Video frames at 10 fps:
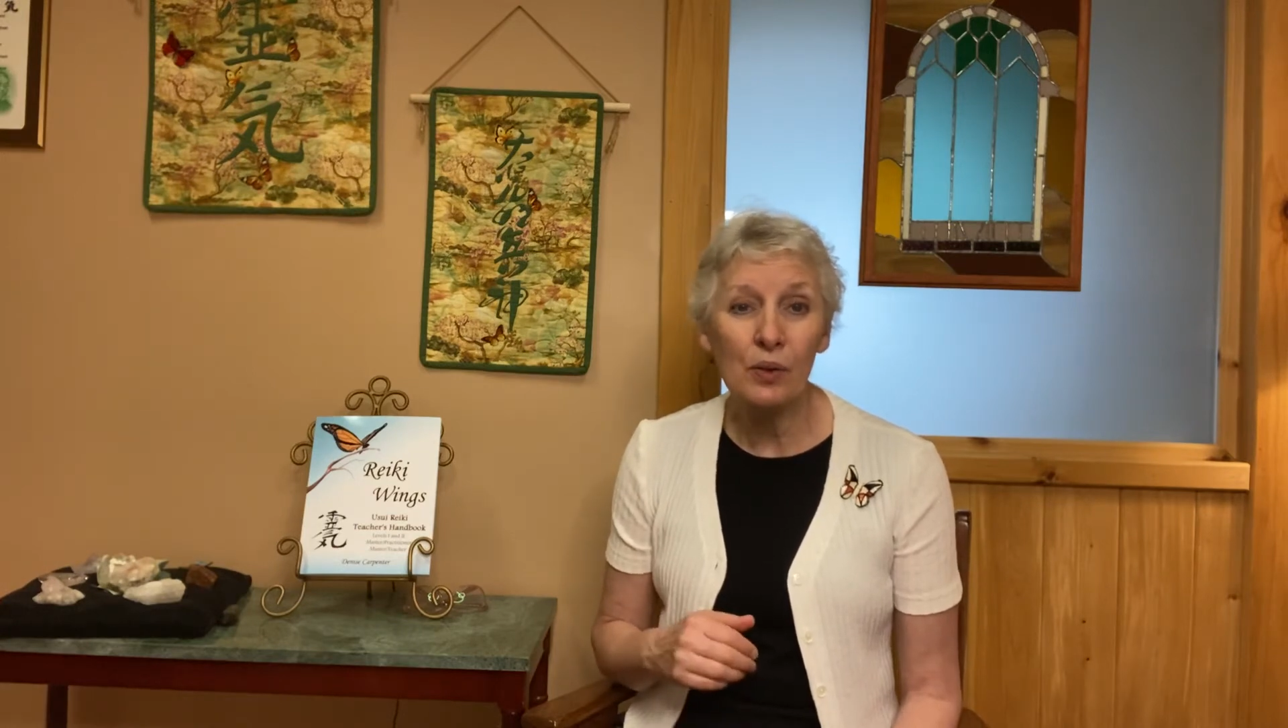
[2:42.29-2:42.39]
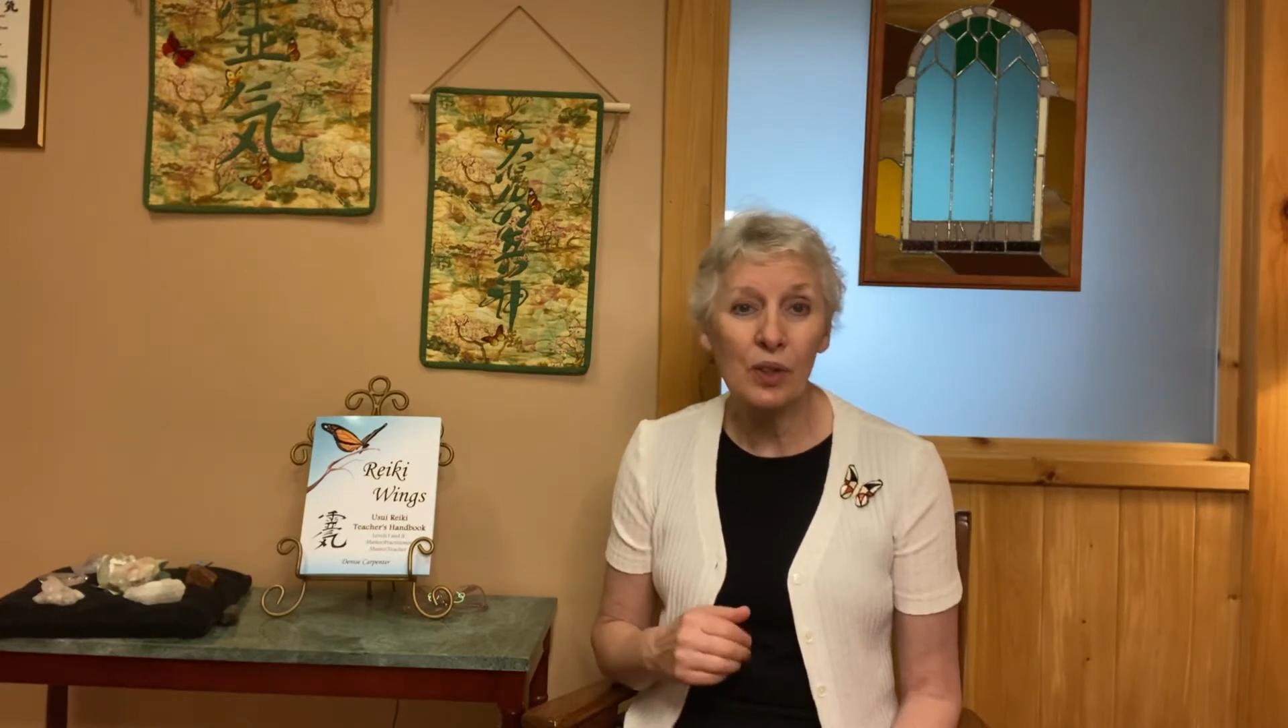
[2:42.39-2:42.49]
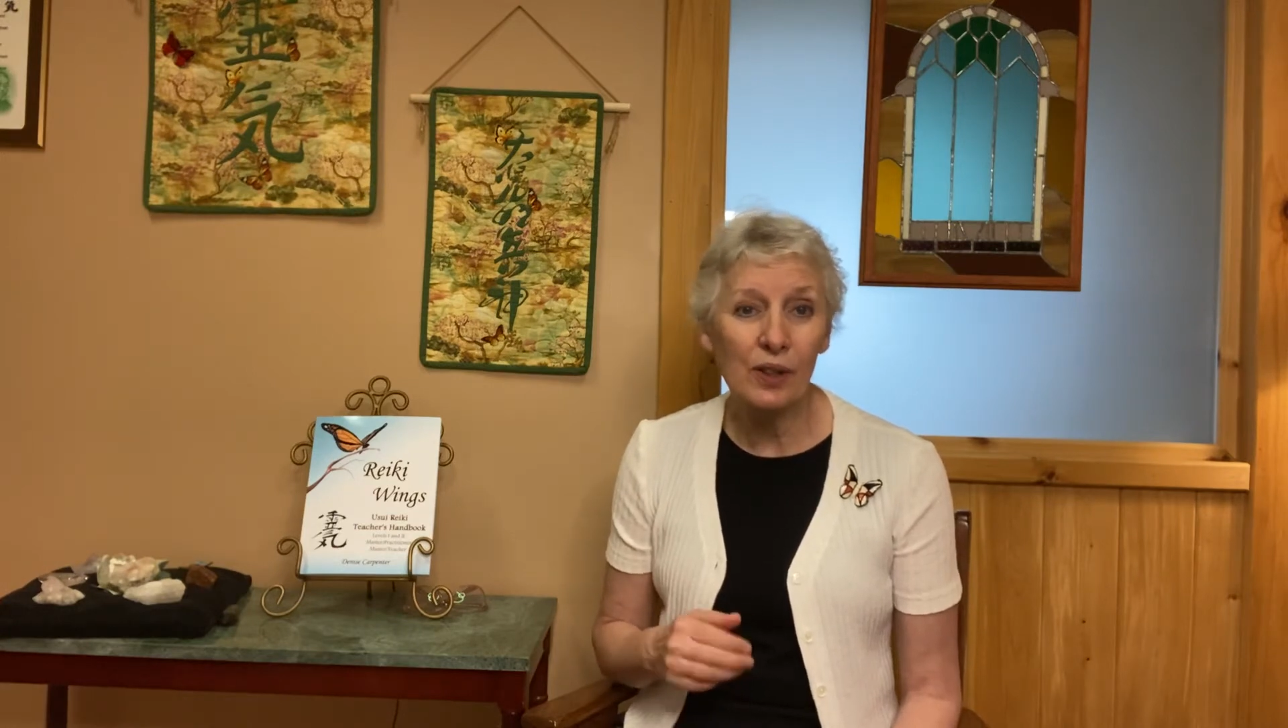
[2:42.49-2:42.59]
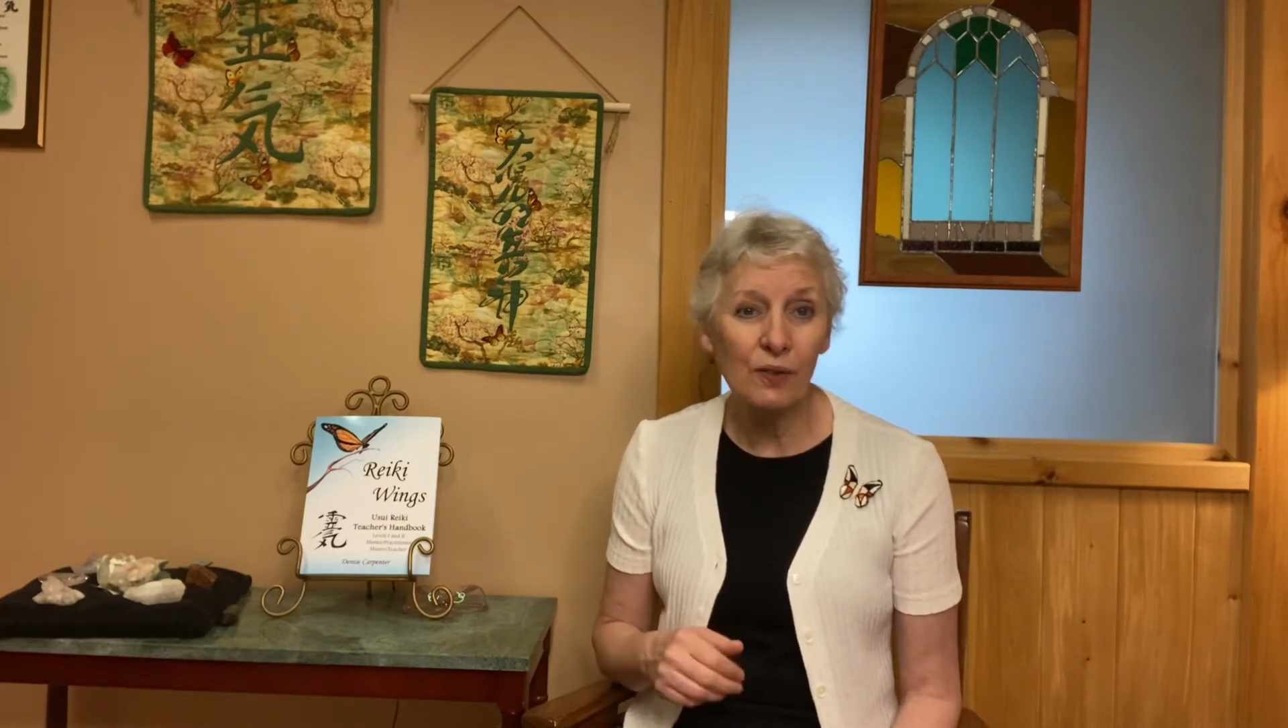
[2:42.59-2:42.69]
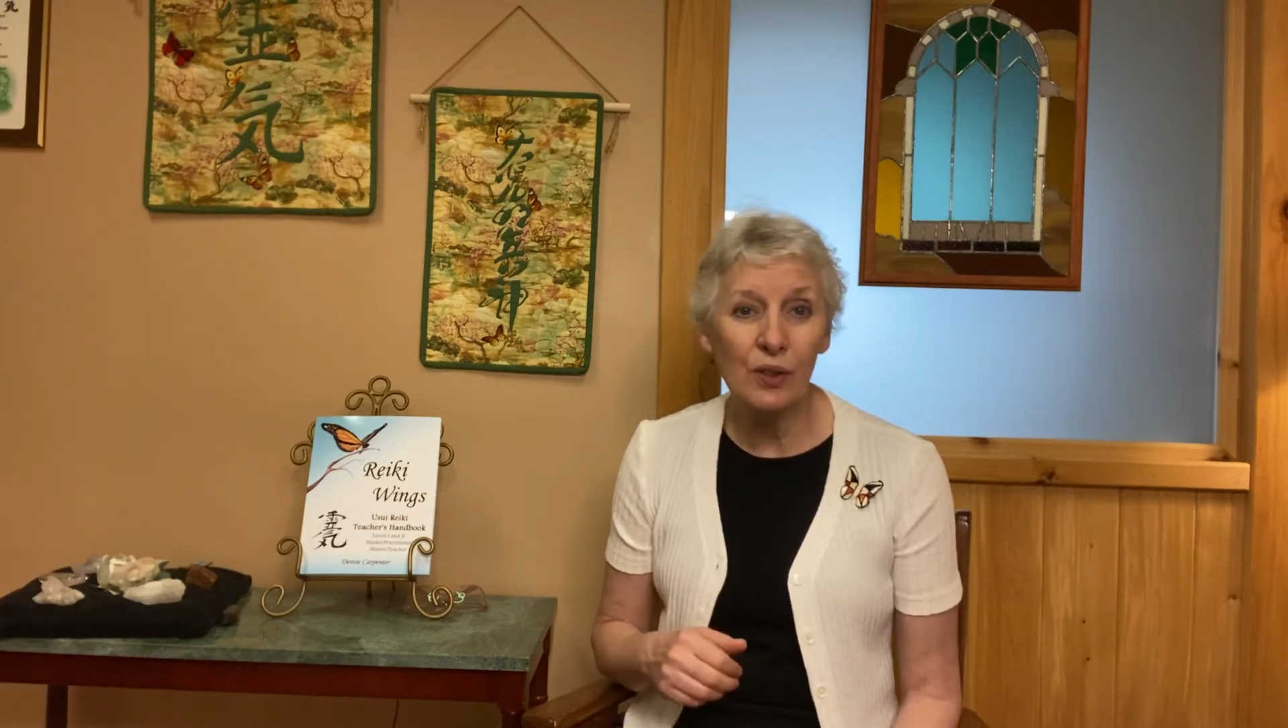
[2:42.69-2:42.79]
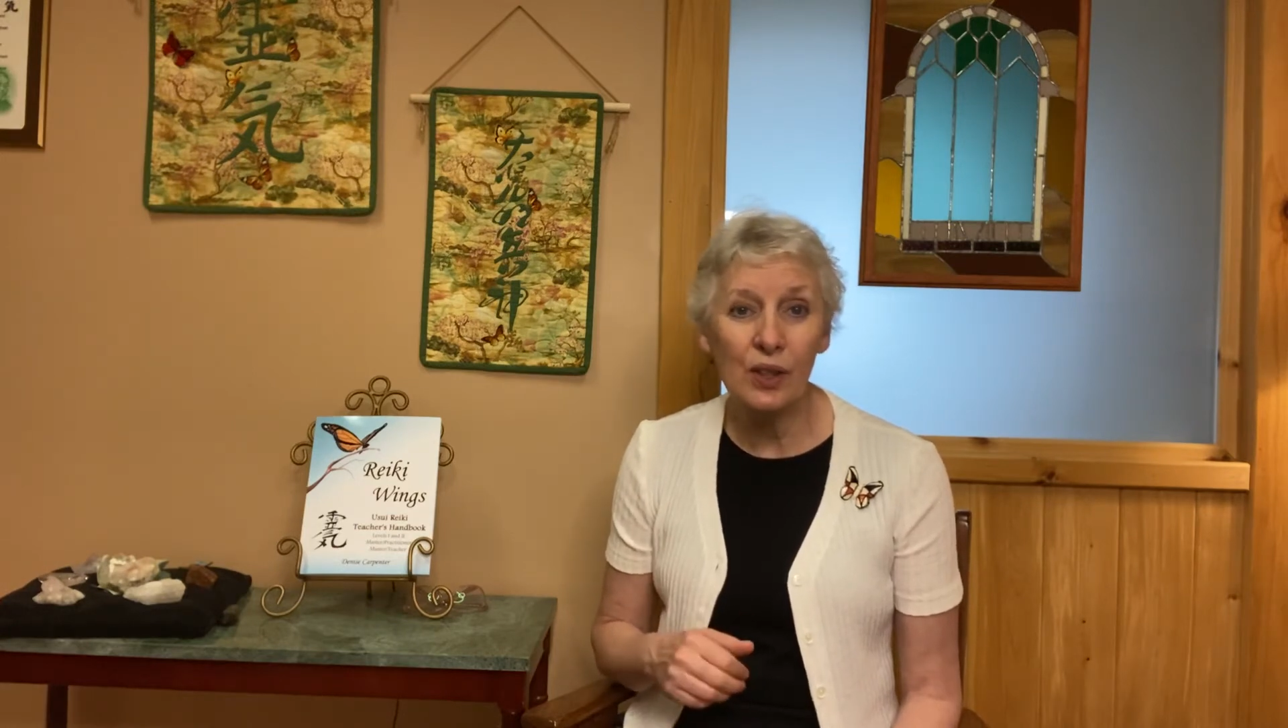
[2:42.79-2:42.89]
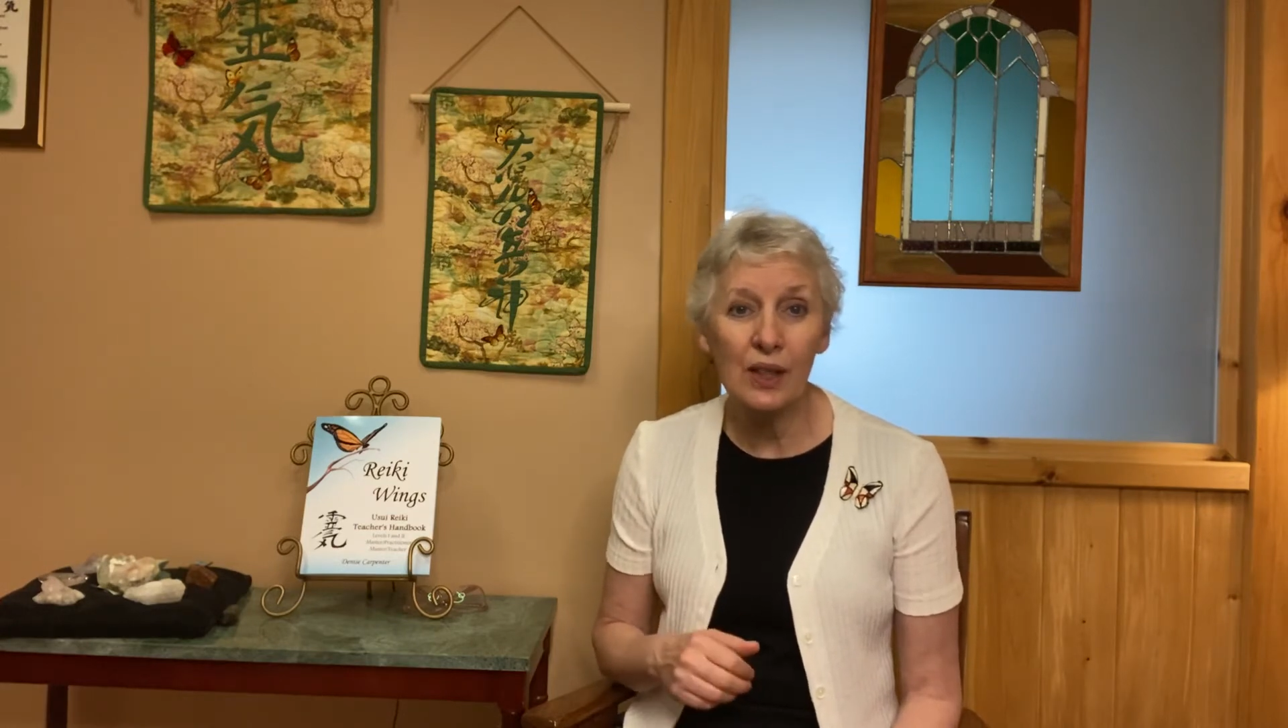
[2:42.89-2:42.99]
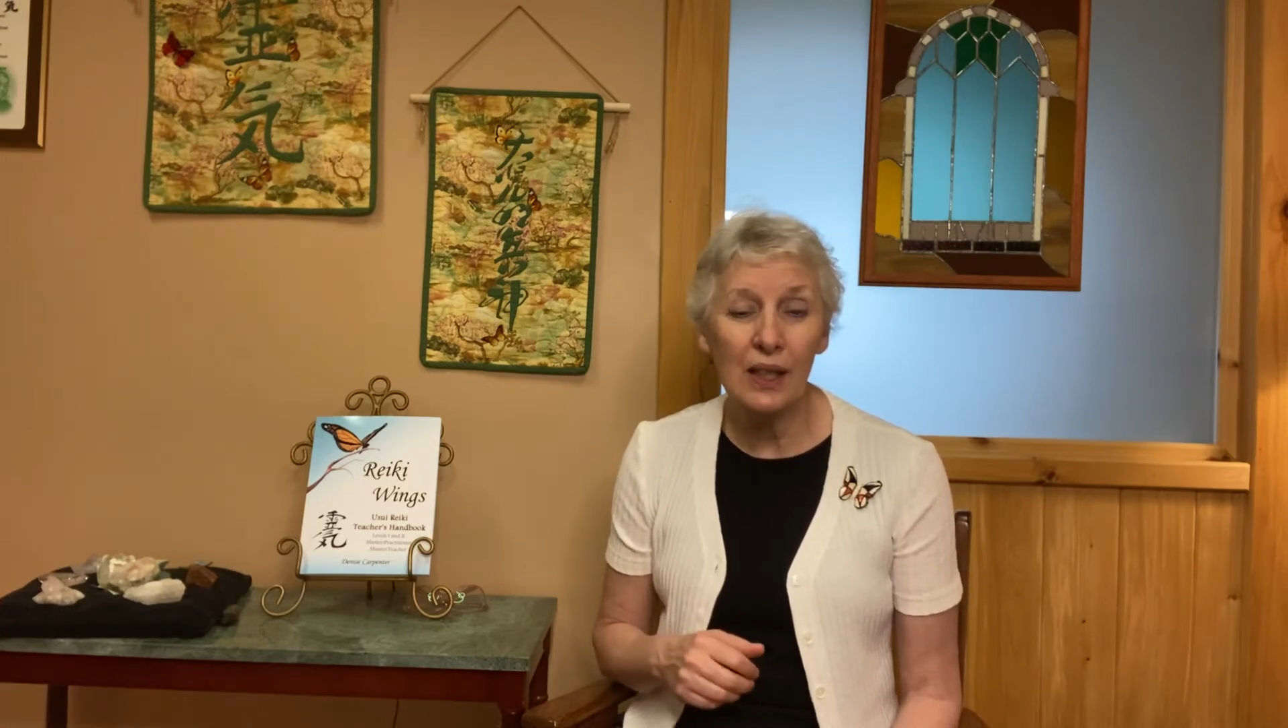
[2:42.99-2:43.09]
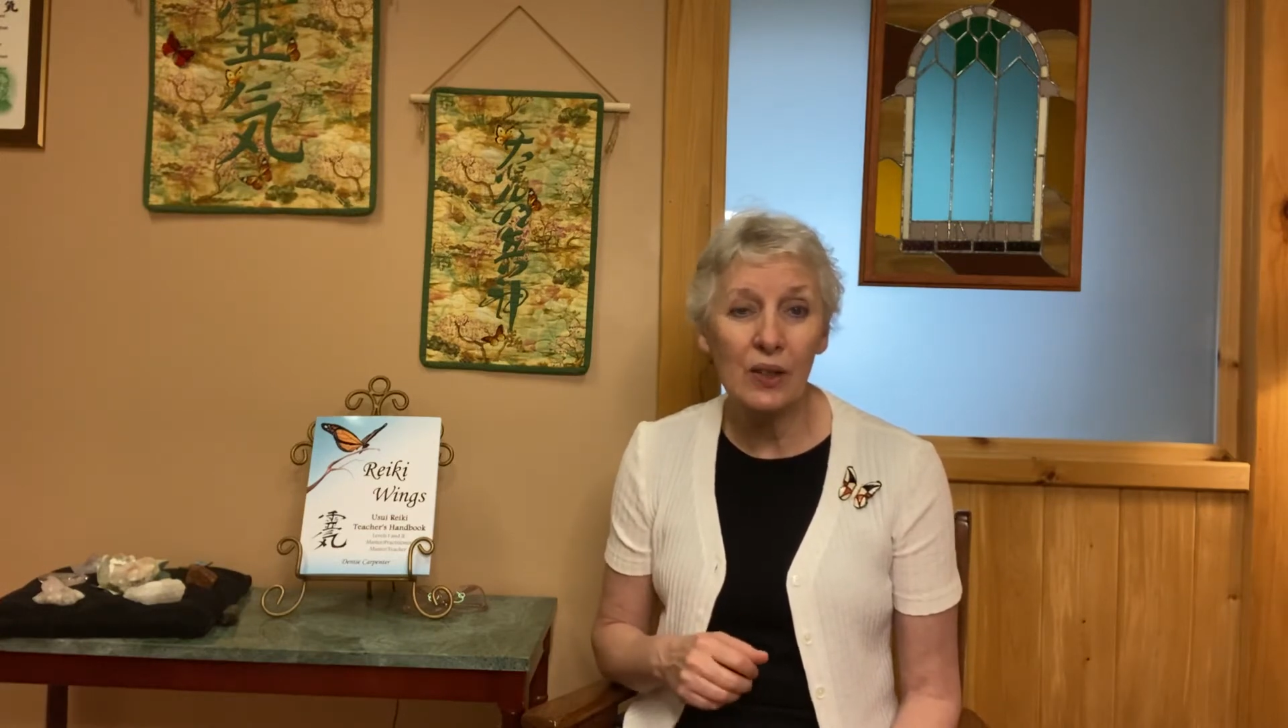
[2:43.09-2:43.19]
just for today,